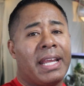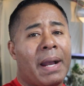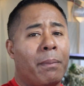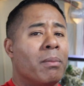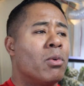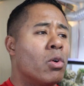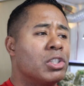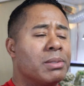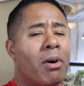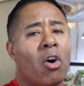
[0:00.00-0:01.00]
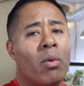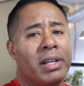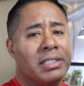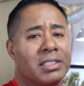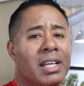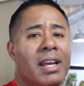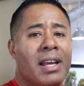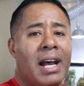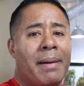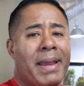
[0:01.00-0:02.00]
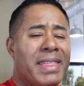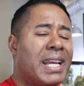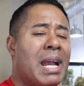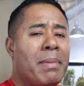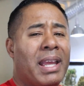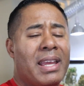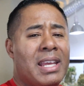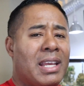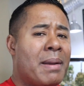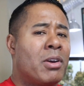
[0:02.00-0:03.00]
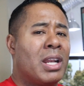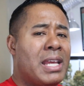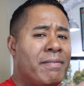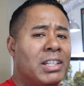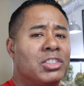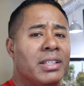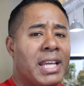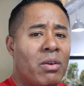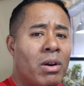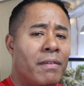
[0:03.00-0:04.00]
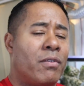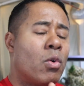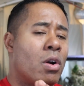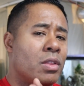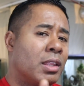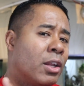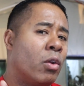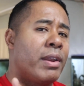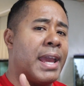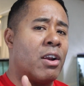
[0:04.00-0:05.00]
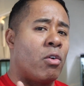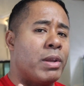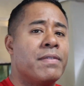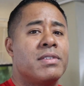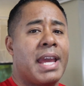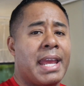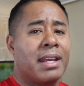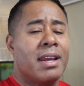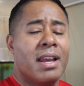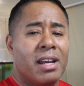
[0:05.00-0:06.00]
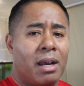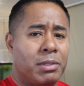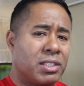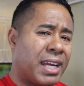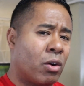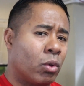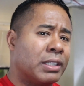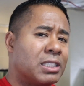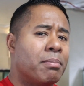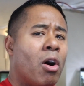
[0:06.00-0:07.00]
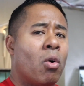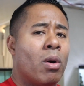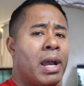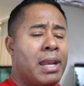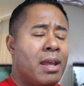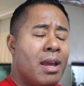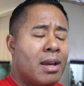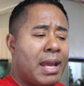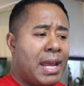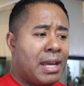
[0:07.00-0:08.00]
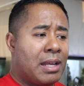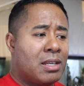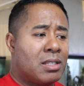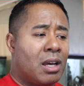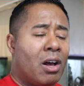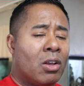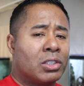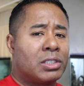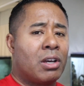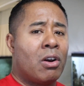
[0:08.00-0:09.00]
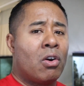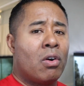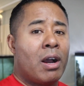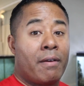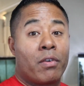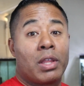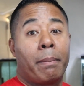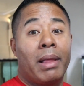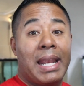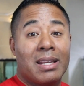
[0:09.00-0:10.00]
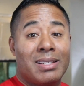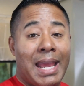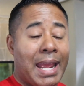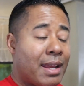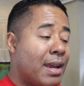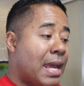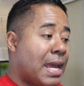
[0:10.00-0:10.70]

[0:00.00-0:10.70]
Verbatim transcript: a couple more small ones. Um, I think I'm, I'm going to eventually get one for the little nano reef tank, um, just like a really small one, and uh, also uh, for the planted tank.